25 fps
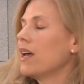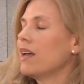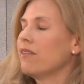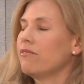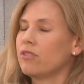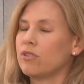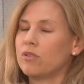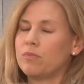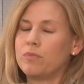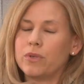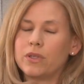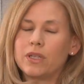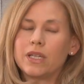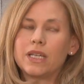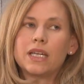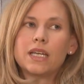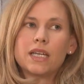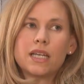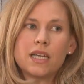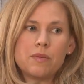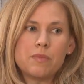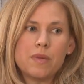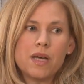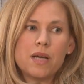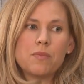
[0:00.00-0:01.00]
I've heard bullying
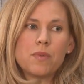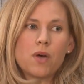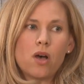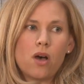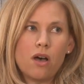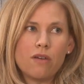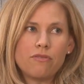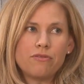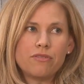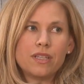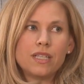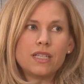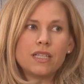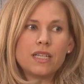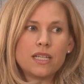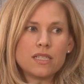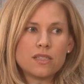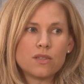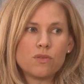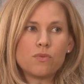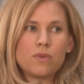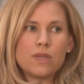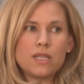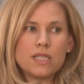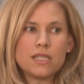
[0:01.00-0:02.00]
come up often
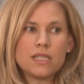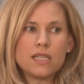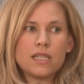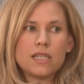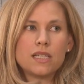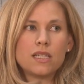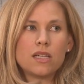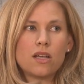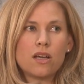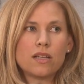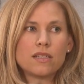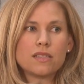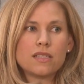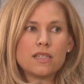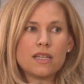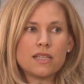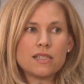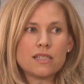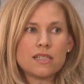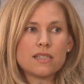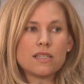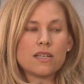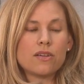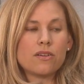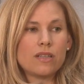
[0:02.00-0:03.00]
as a reason not to
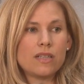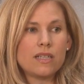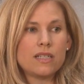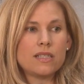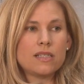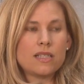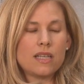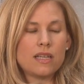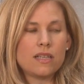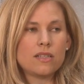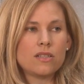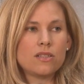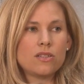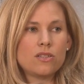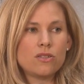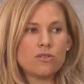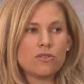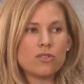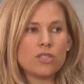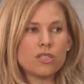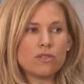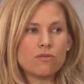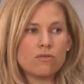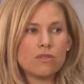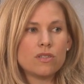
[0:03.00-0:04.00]
necessarily send your
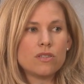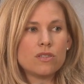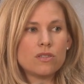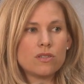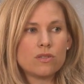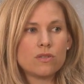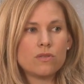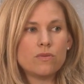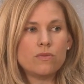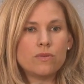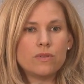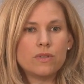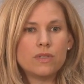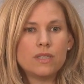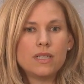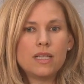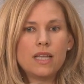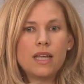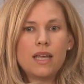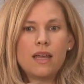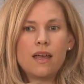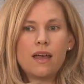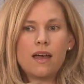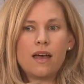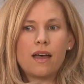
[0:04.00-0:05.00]
children to school.
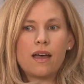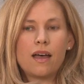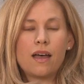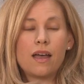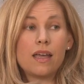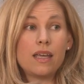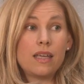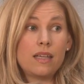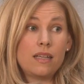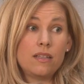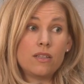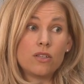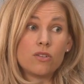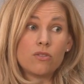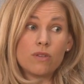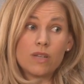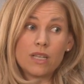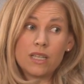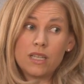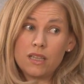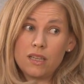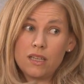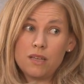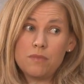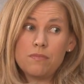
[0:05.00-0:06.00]
A hidden
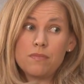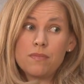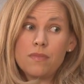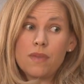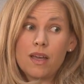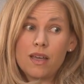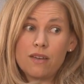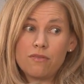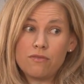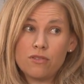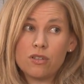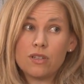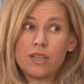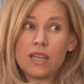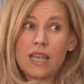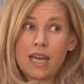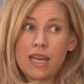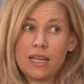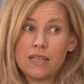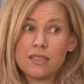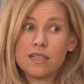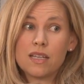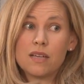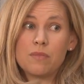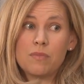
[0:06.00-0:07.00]
curriculum, I've heard
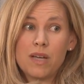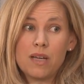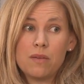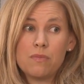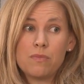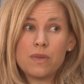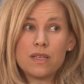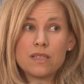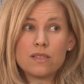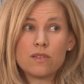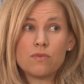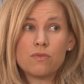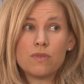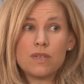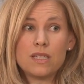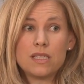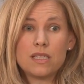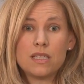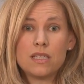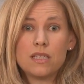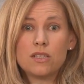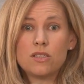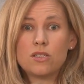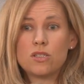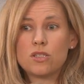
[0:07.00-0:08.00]
that come up as a
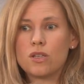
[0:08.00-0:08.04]
reason.